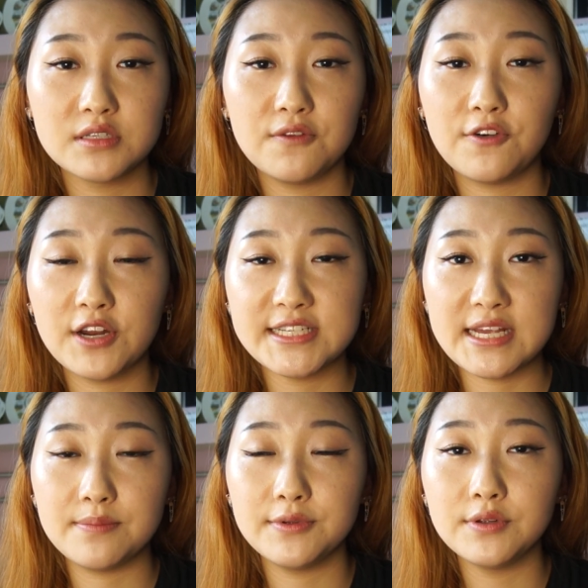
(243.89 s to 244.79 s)
For
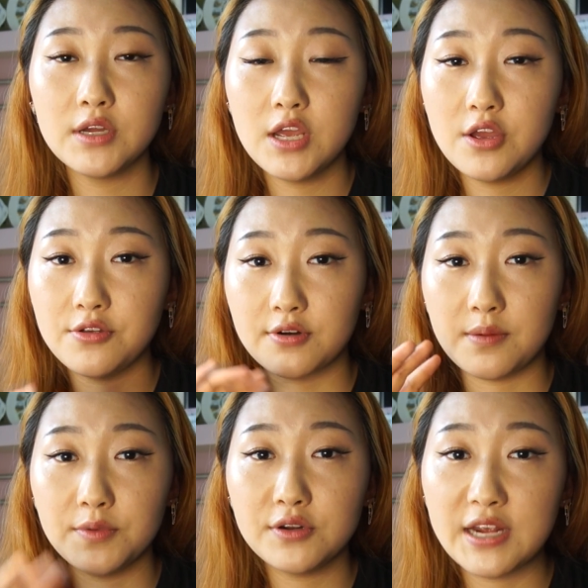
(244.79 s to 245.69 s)
example, your
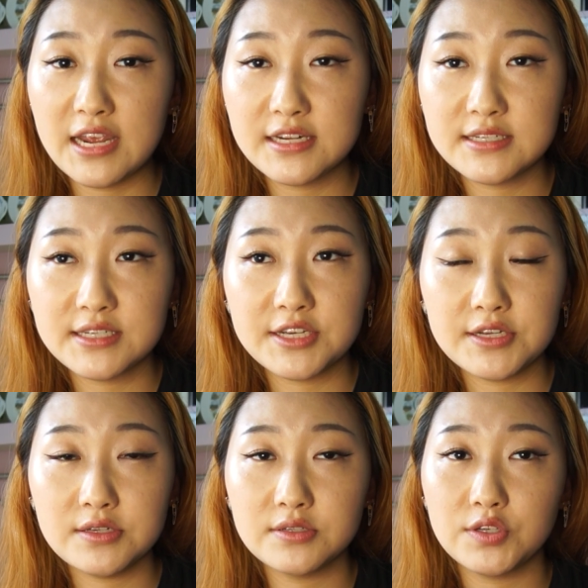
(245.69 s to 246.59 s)
communication
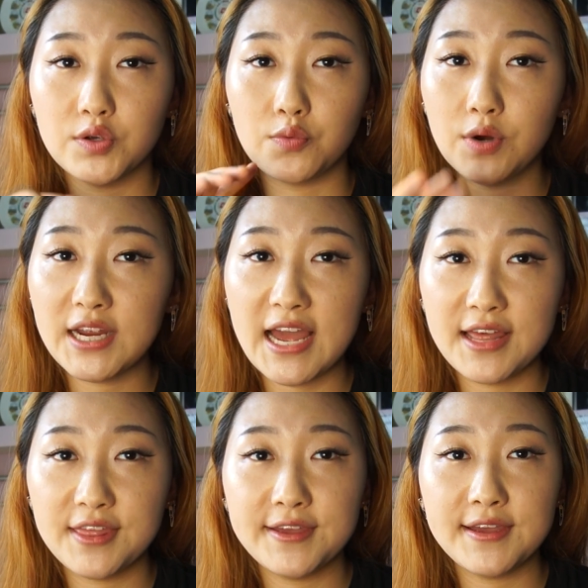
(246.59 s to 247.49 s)
skills, your work
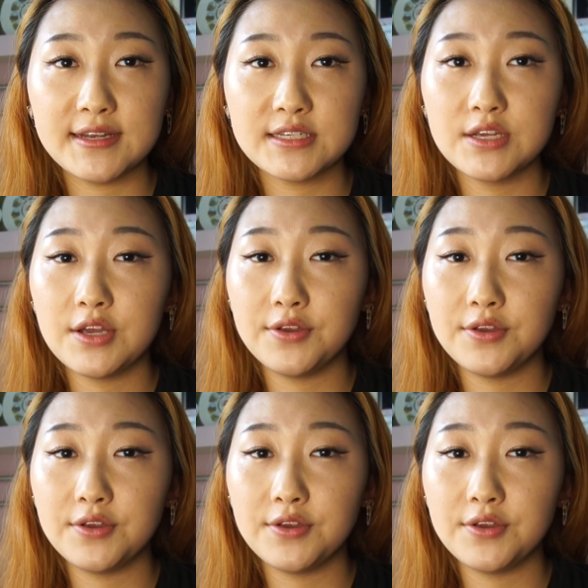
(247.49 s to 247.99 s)
ethics,